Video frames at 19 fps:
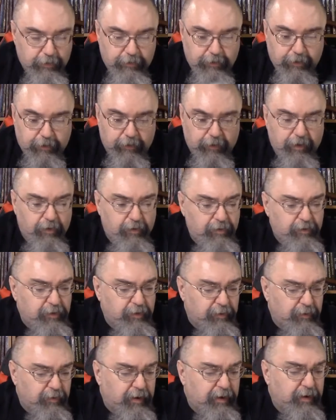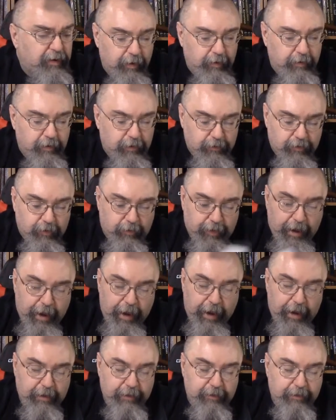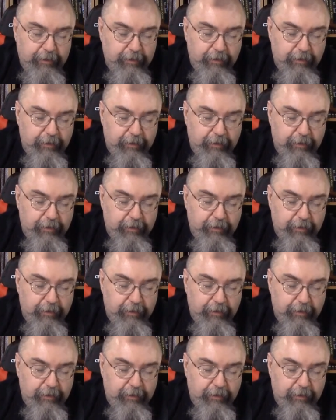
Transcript: So it does all that.